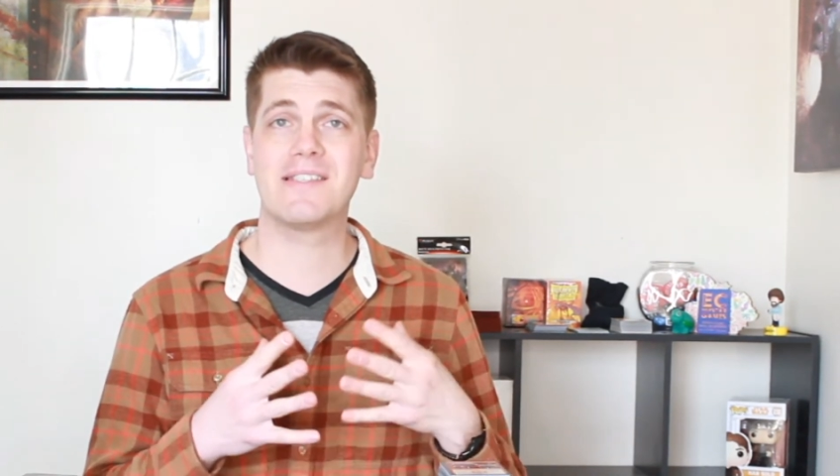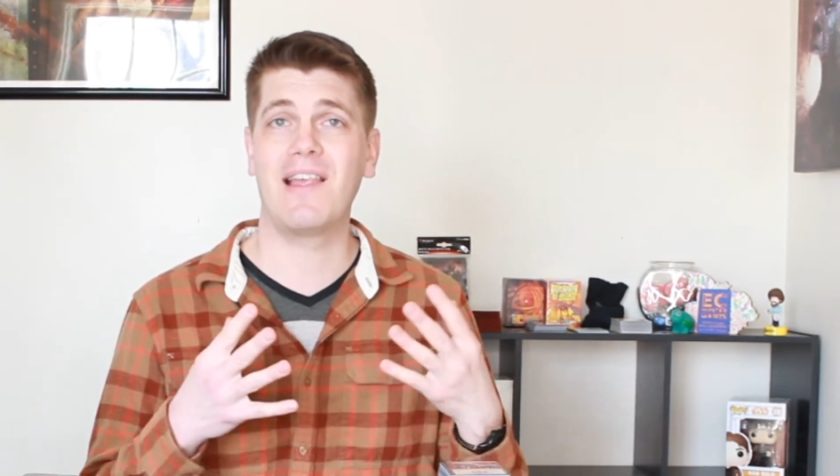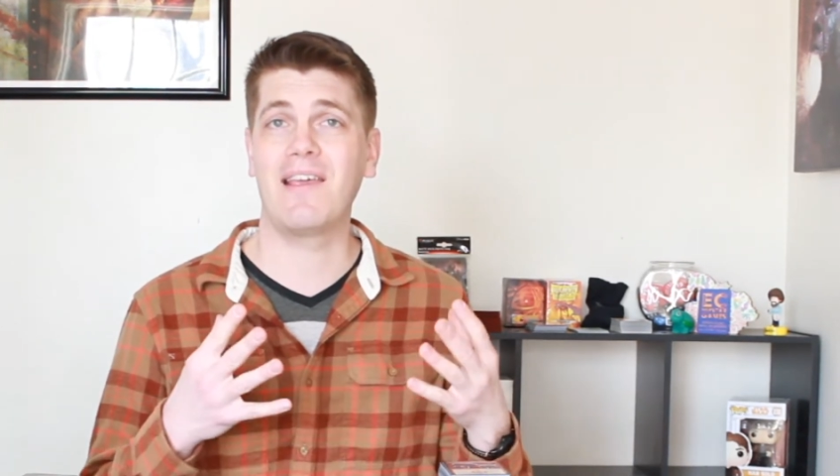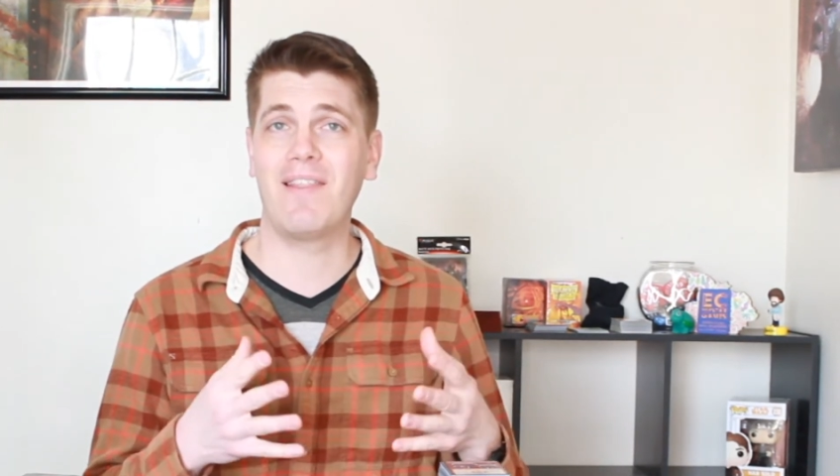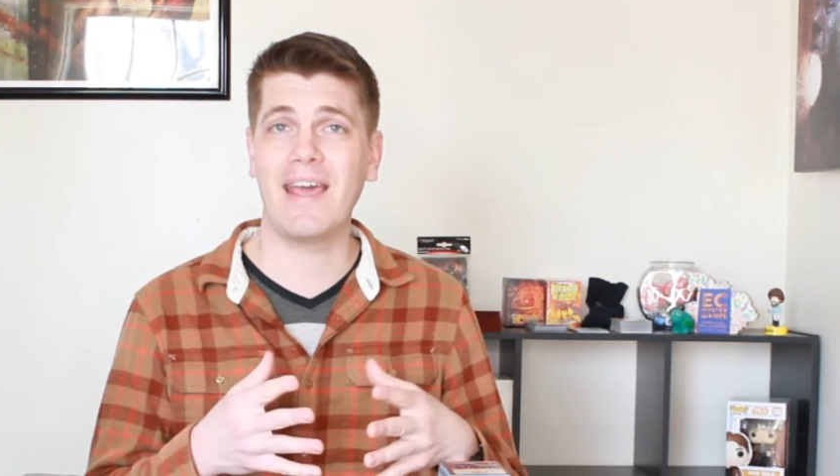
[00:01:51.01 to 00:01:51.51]

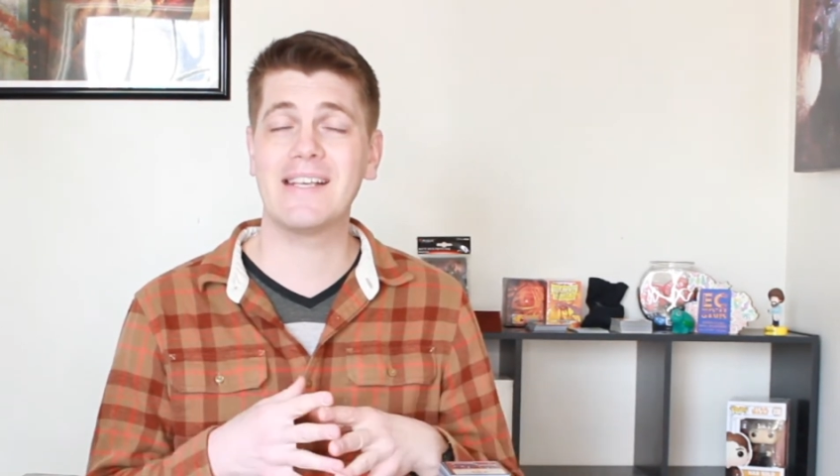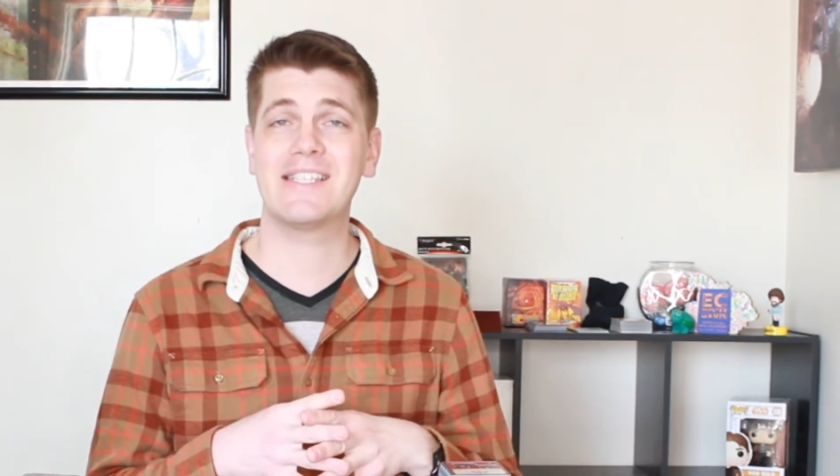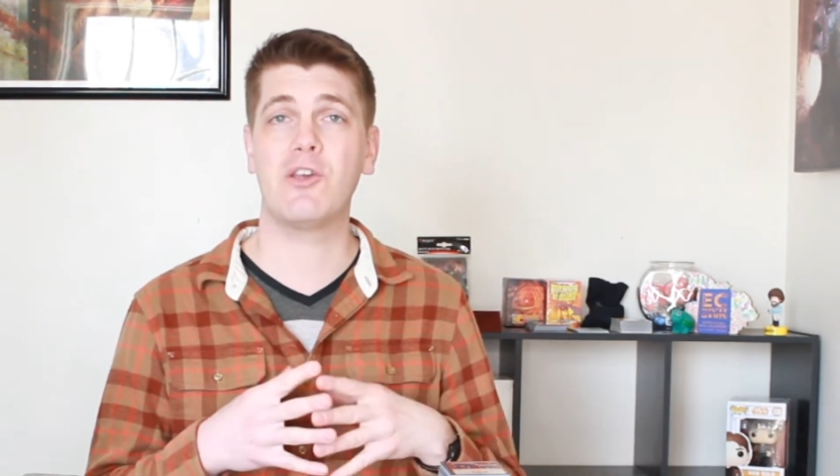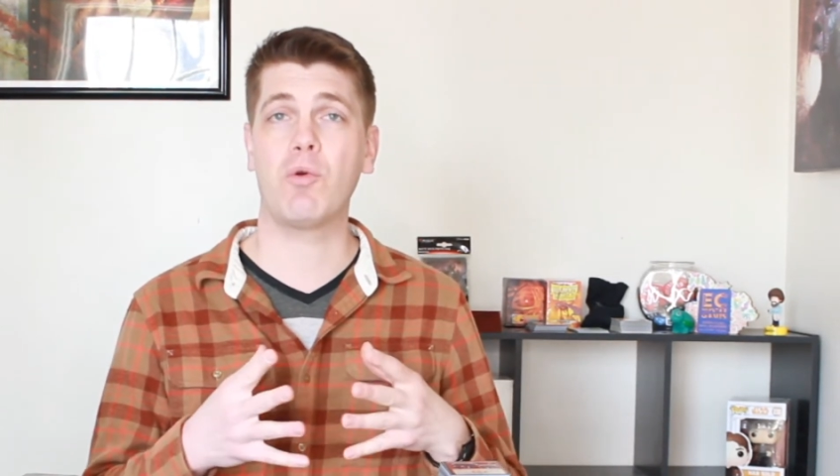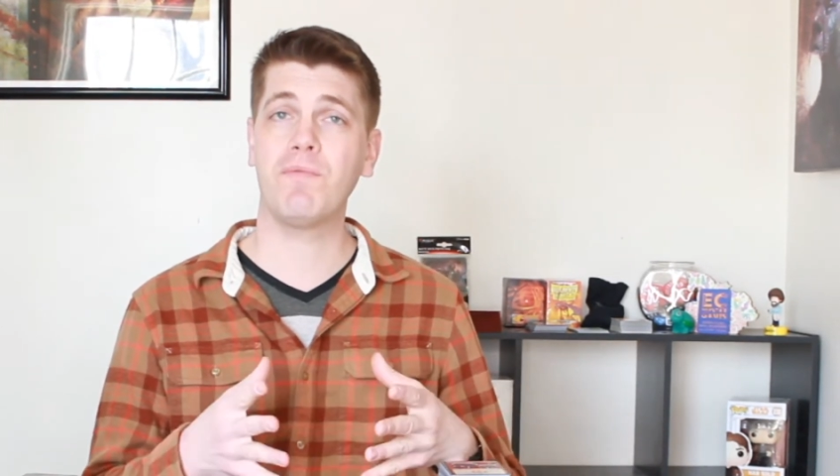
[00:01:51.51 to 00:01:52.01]
like
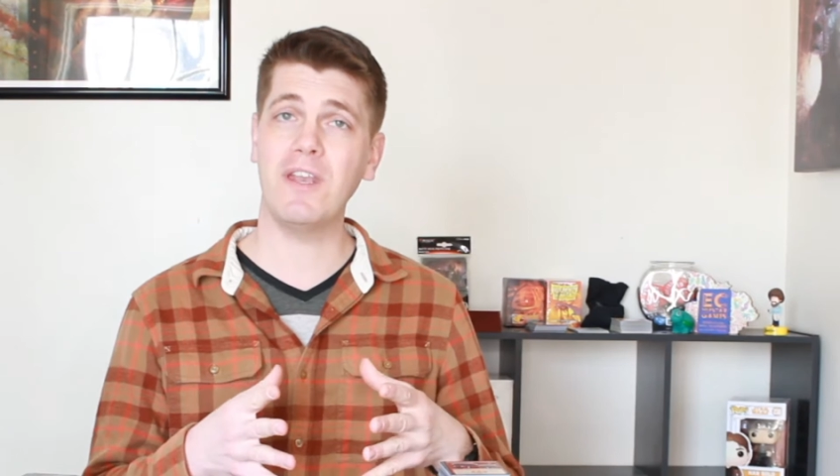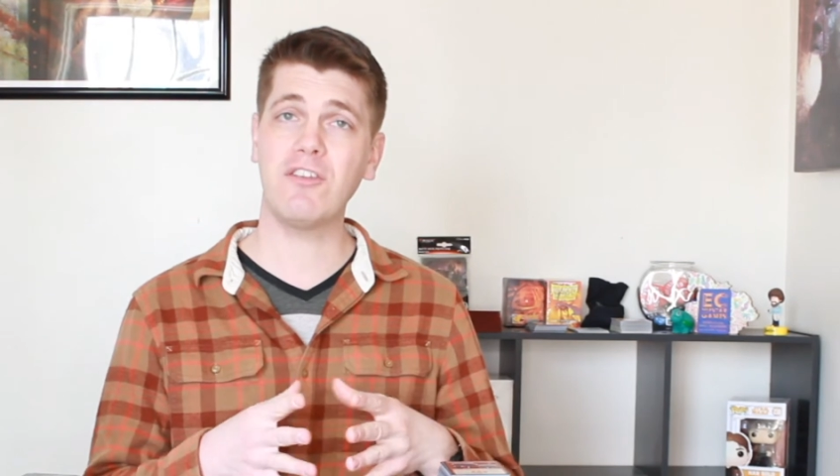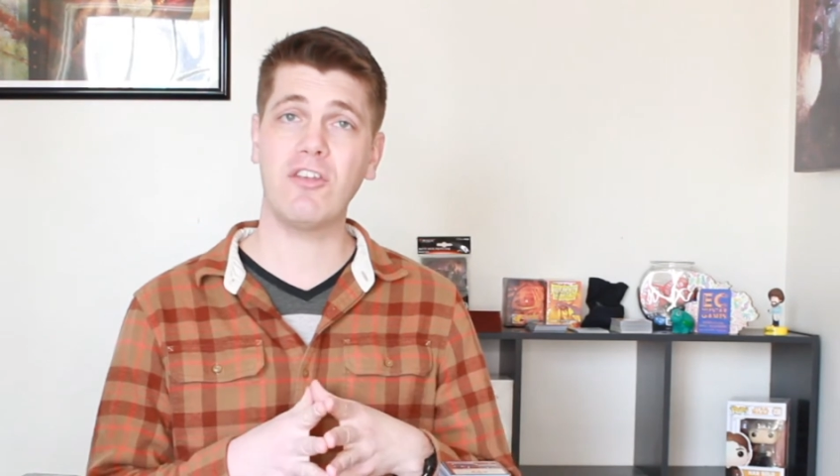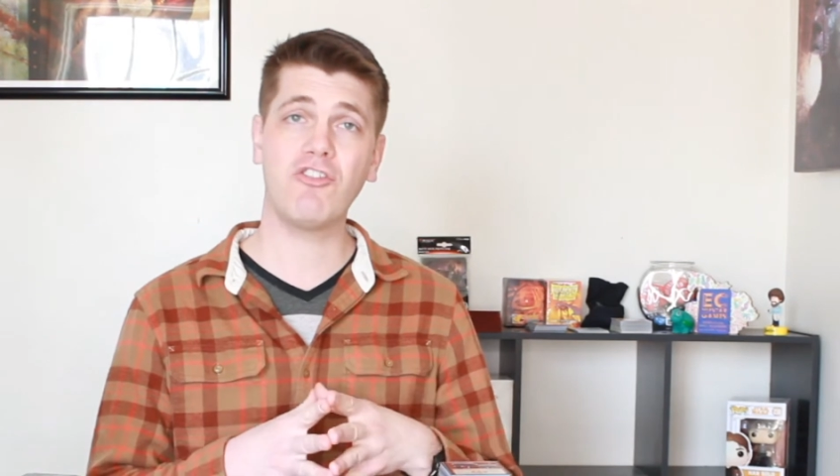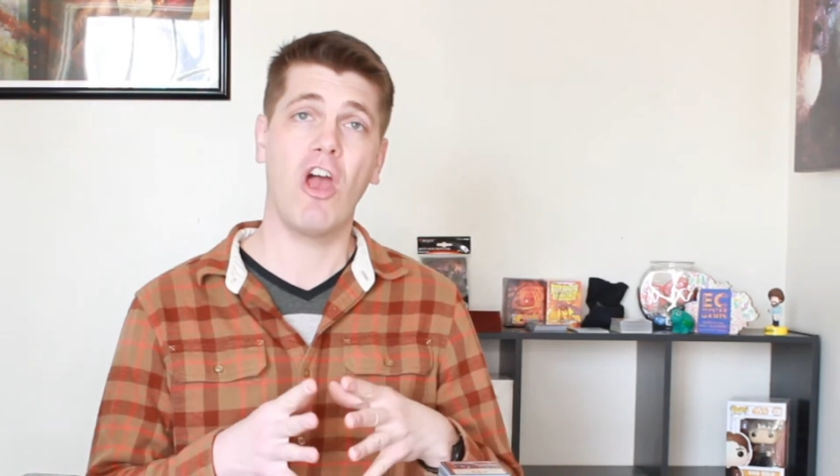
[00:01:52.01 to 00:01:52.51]
Legacy or
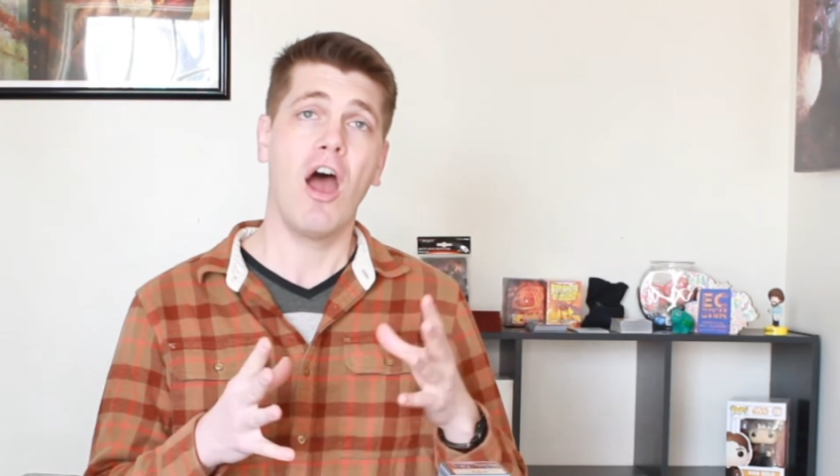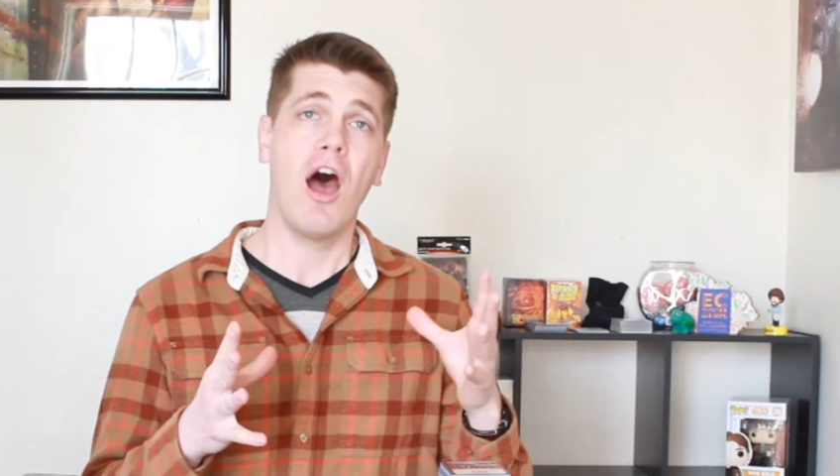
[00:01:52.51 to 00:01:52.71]
Vintage